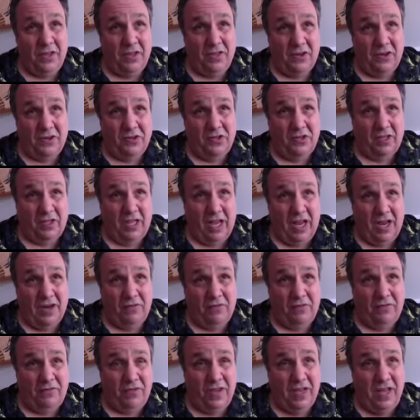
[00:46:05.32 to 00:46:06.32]
There's a lot
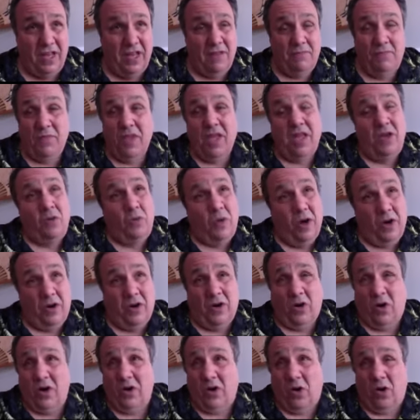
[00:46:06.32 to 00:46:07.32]
of.
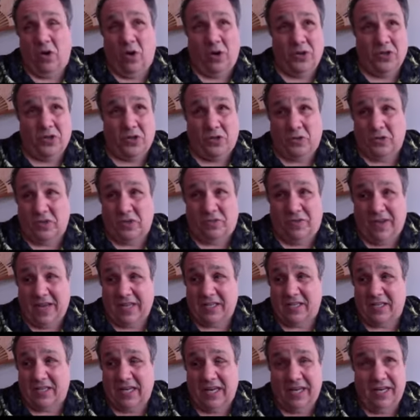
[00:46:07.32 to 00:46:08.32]
Well, also it's
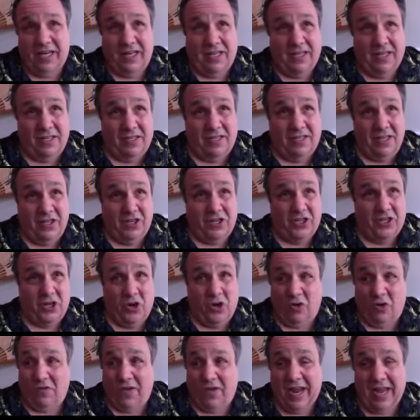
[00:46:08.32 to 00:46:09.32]
fascinating to see a
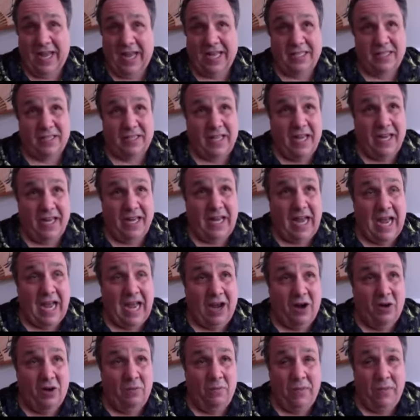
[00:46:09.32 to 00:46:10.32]
show of hands, like
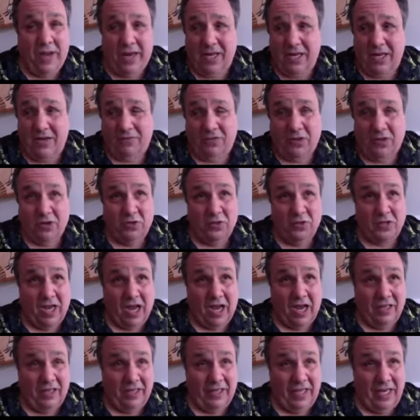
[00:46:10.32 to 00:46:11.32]
how many of those
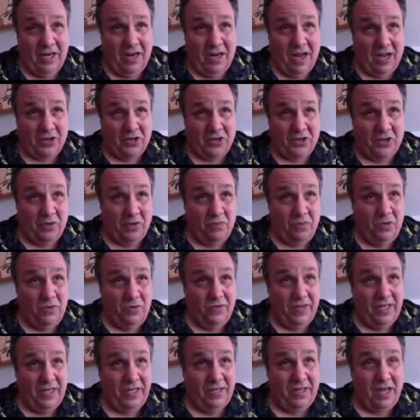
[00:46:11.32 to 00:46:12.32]
lead Oscar
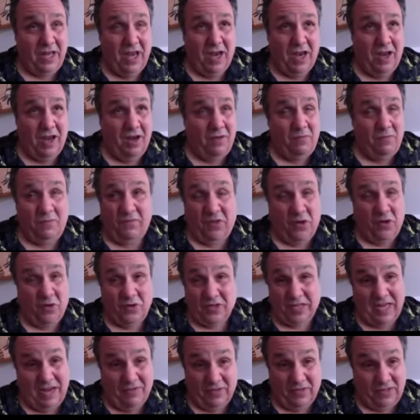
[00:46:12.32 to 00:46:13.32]
movies folks
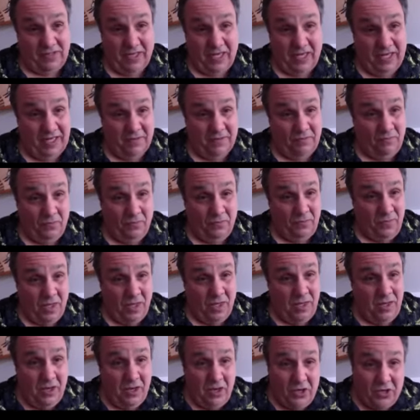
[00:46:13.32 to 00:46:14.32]
haven't seen
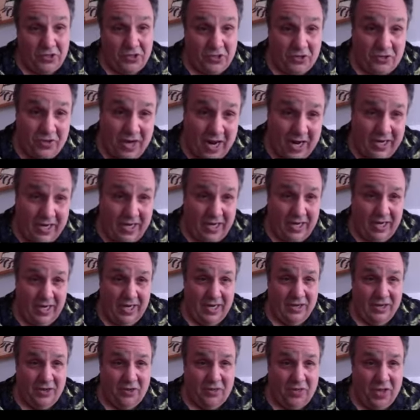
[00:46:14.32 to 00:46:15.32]
because they're not getting
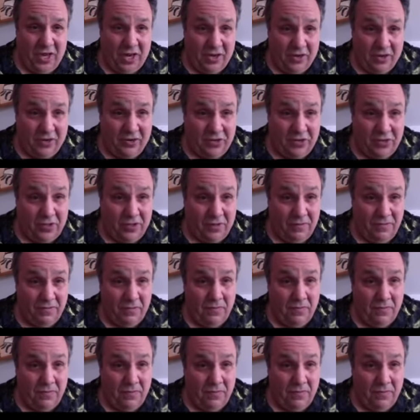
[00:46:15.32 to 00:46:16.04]
into theaters.